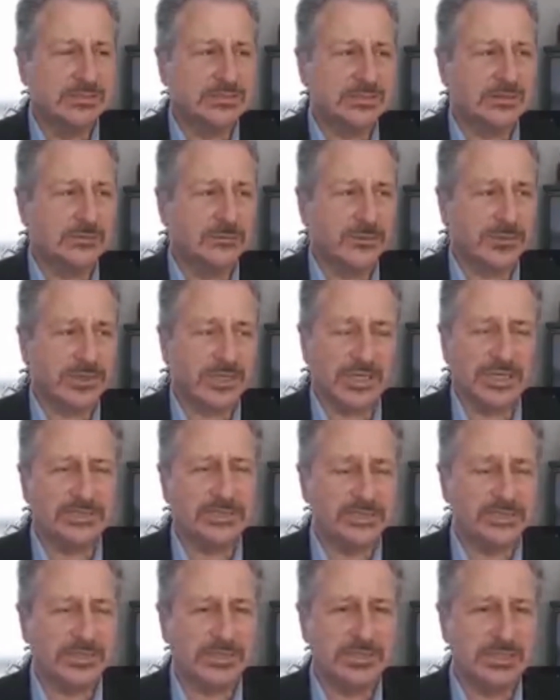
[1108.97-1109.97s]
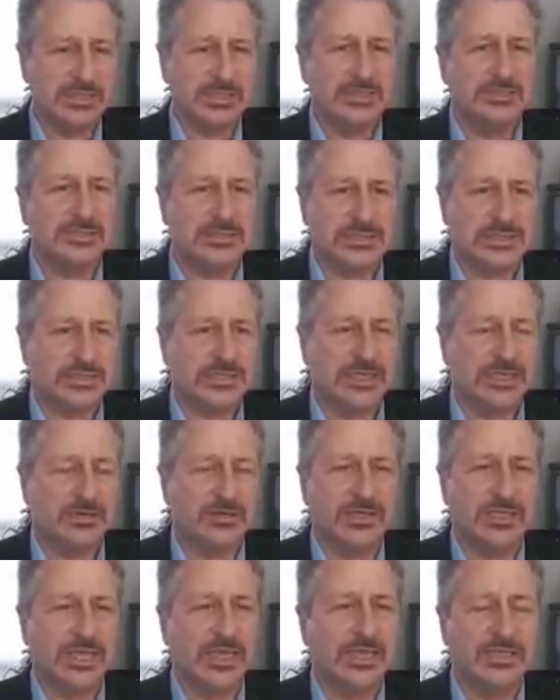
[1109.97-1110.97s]
So we're constantly needing to
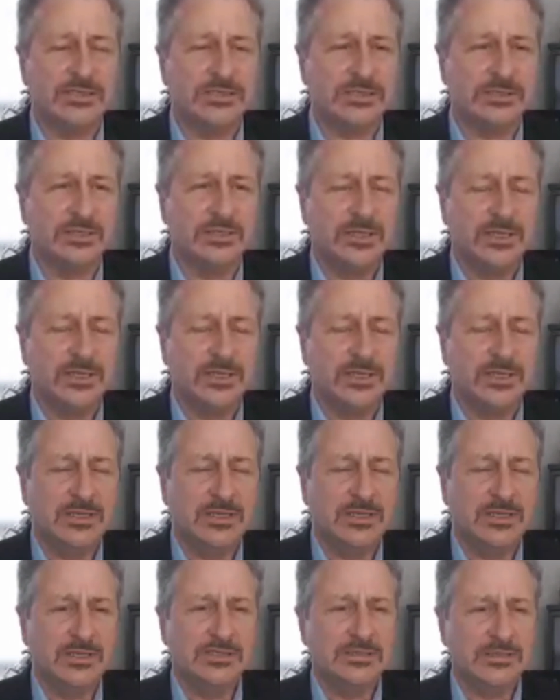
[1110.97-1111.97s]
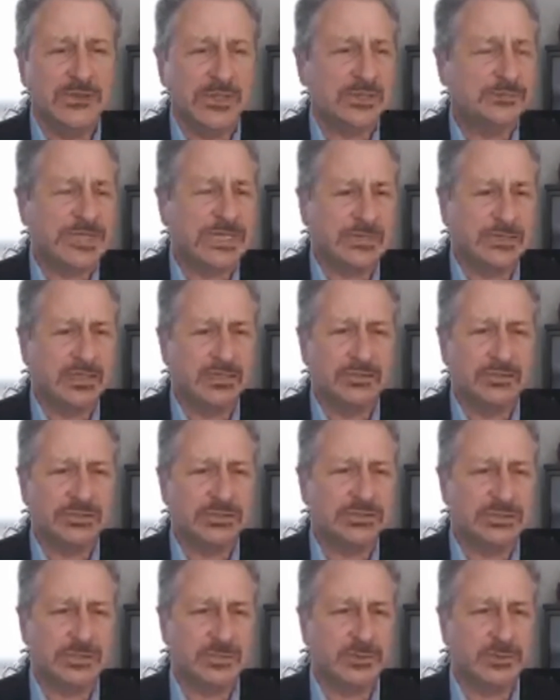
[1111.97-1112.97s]
stay on the edge and develop
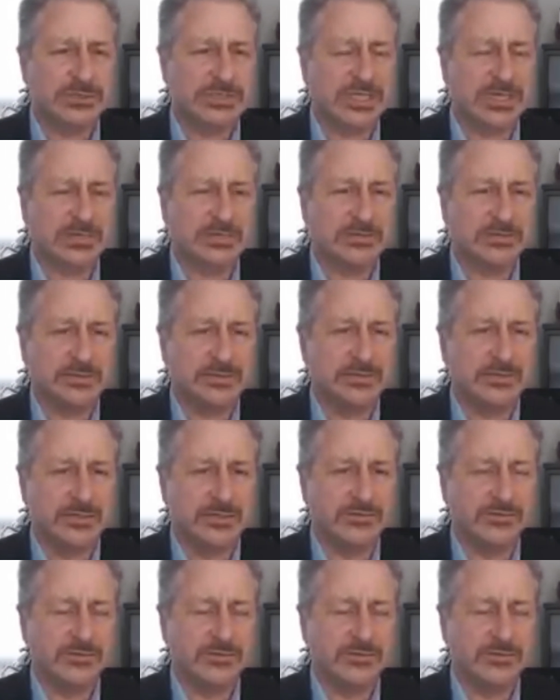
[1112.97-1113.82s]
technologies to protect,